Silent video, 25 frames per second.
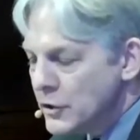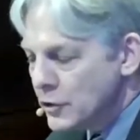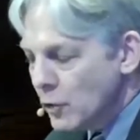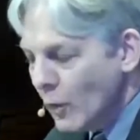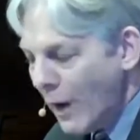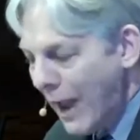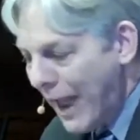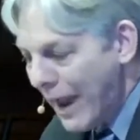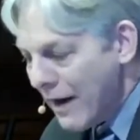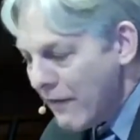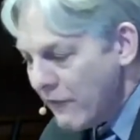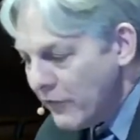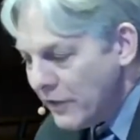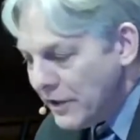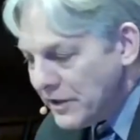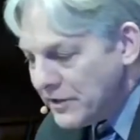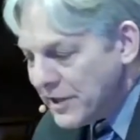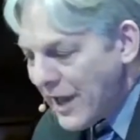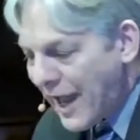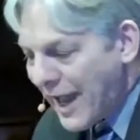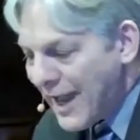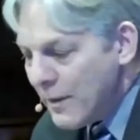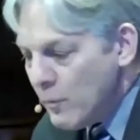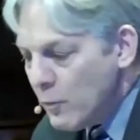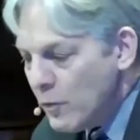So
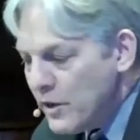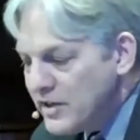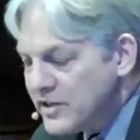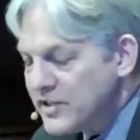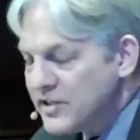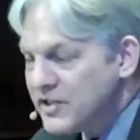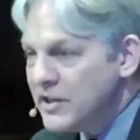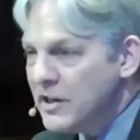every time we